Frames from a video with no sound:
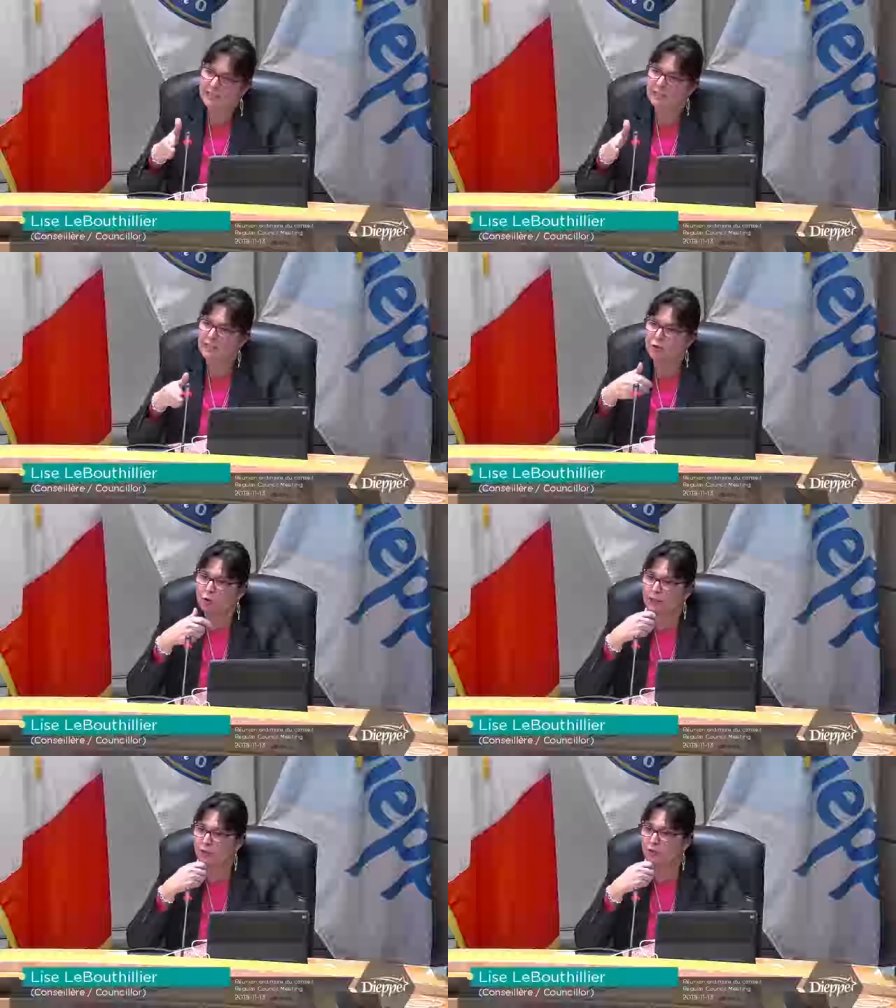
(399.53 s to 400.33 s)
I was
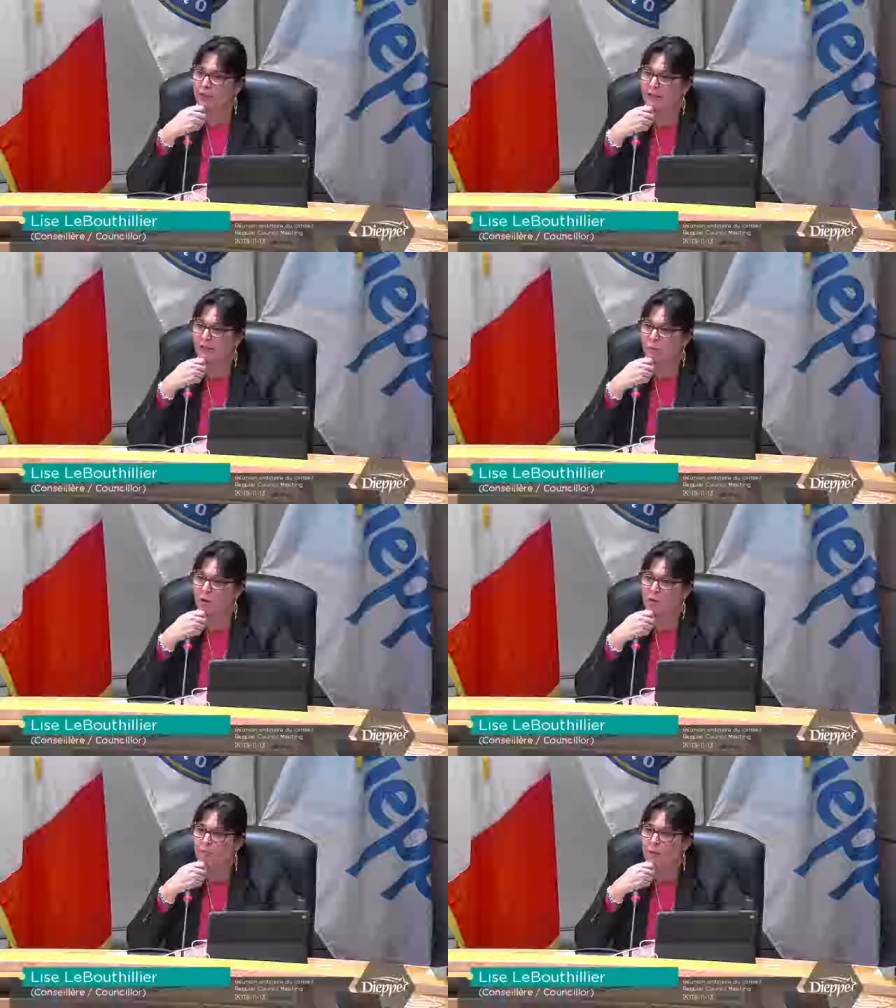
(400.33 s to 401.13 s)
wondering, because
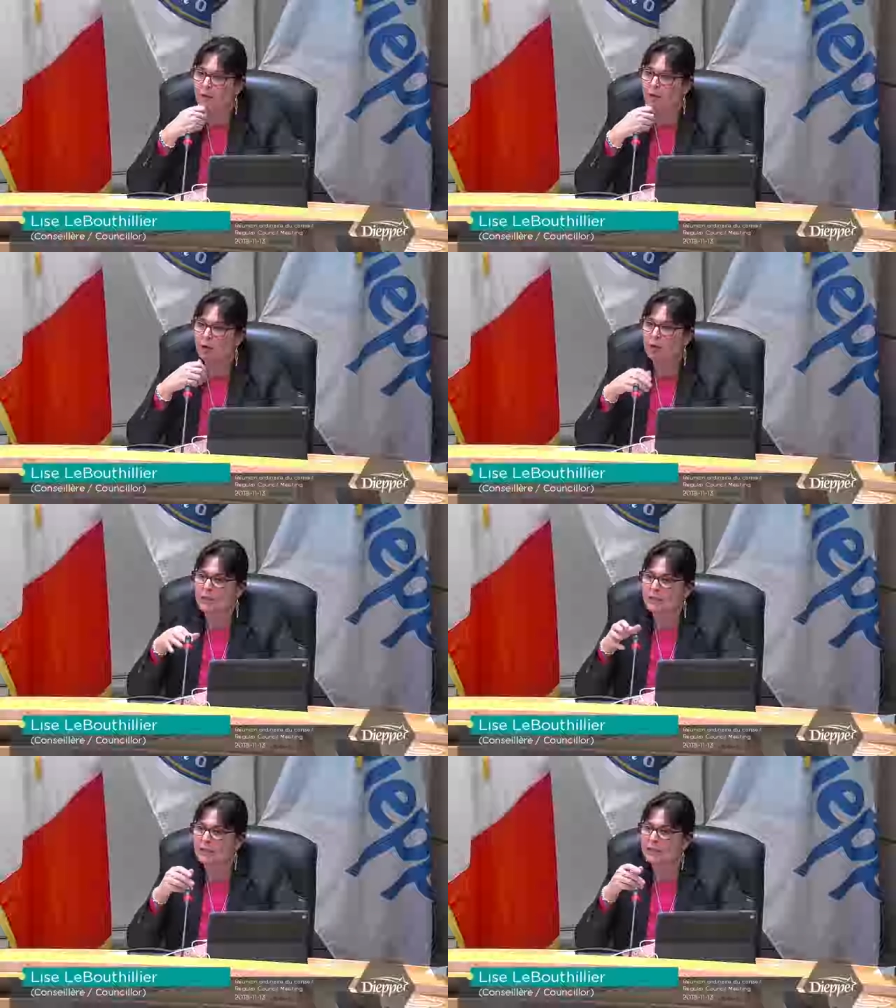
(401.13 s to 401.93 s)
the statistics
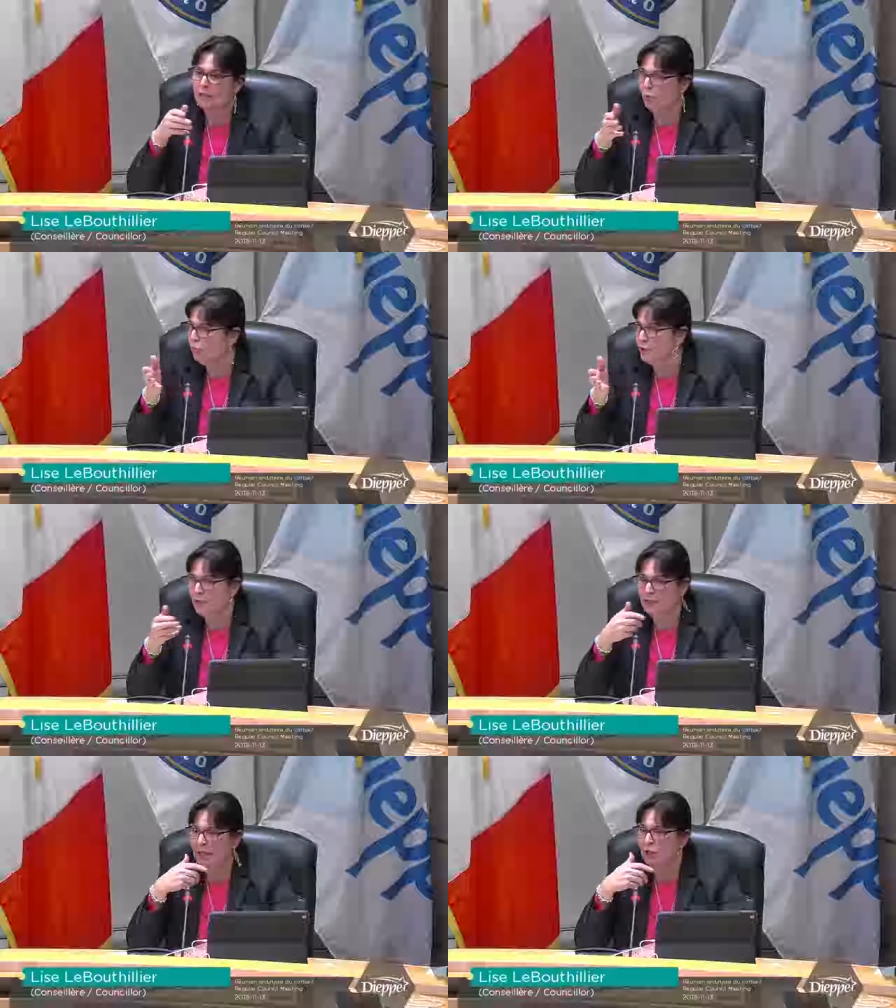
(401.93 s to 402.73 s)
were over the last 9
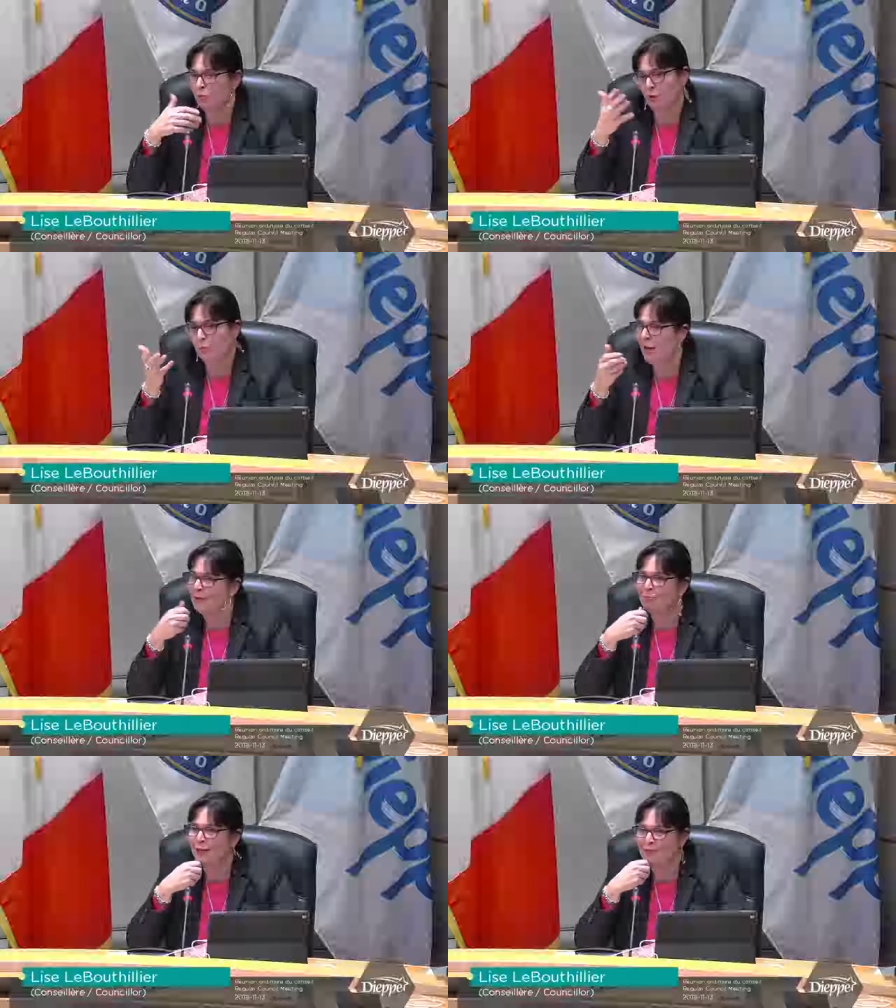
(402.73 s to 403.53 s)
months, what
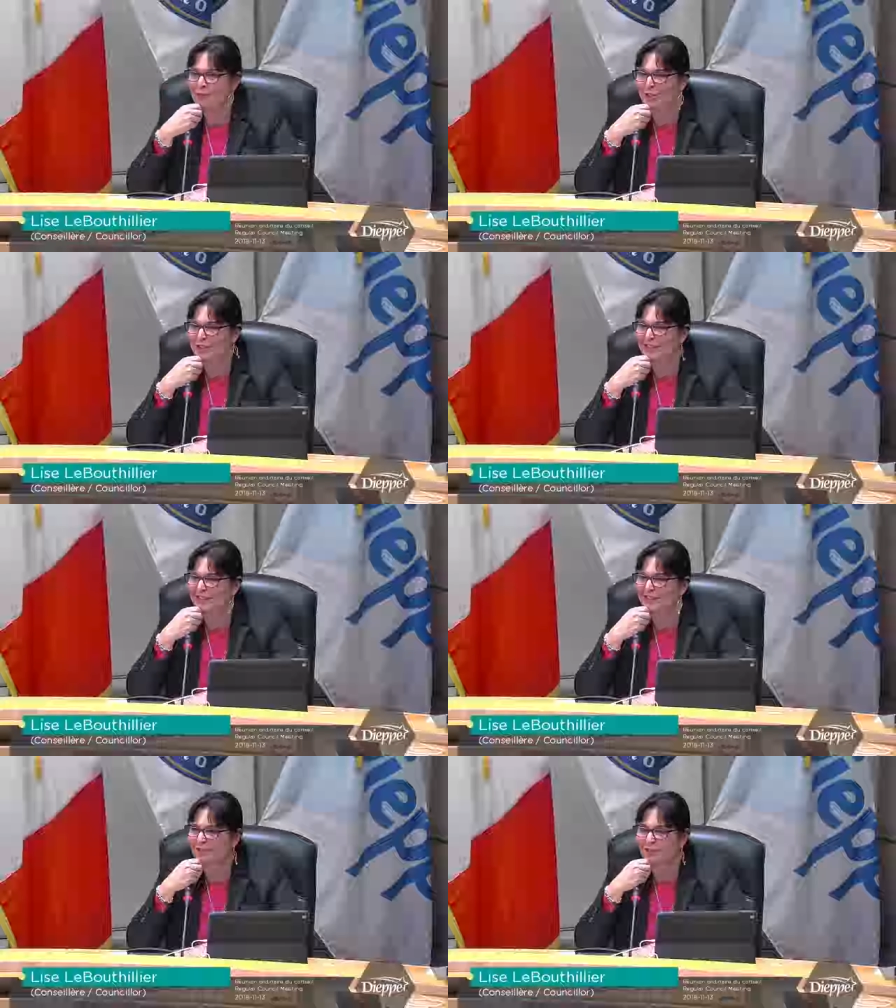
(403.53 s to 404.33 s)
was the
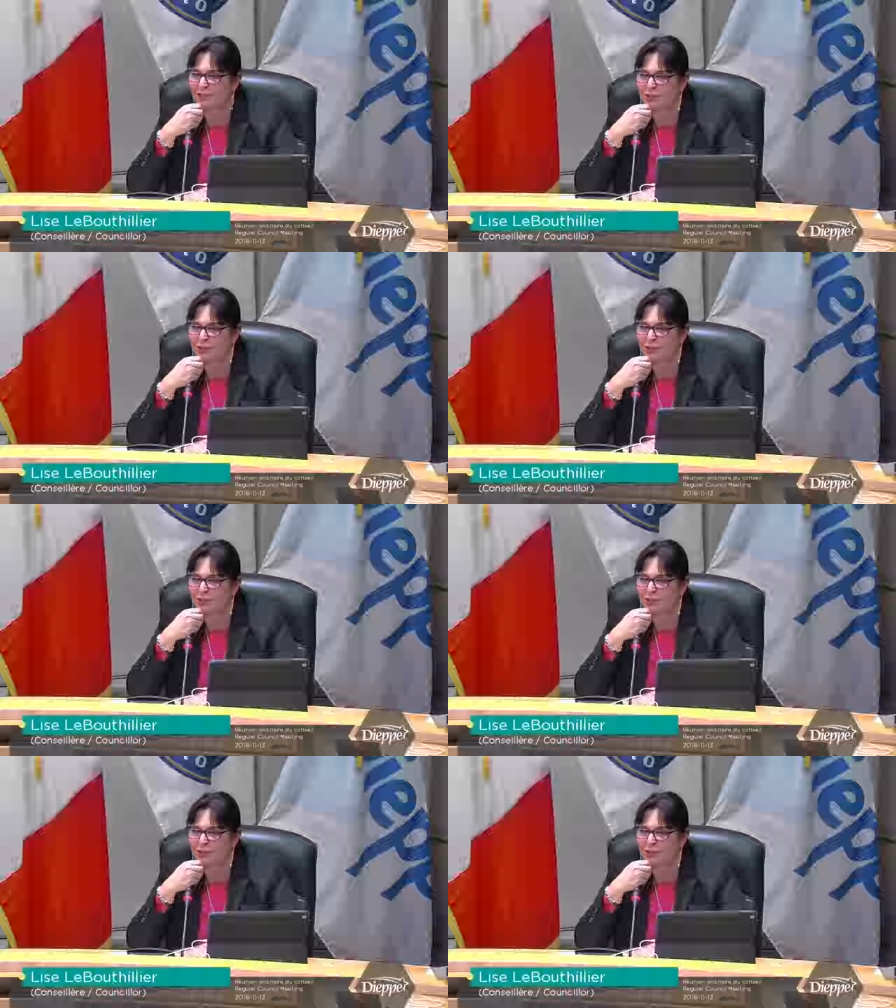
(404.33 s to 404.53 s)
percentage